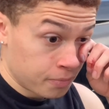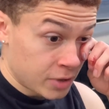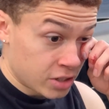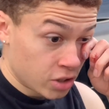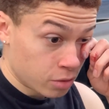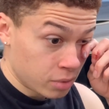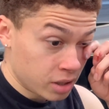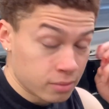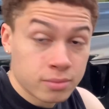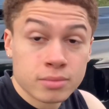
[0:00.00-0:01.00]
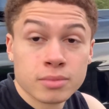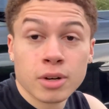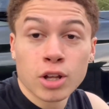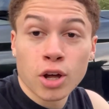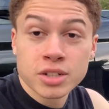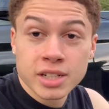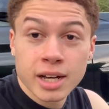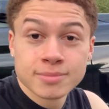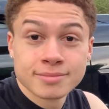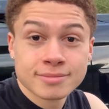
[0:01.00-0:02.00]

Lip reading: It took me a long time.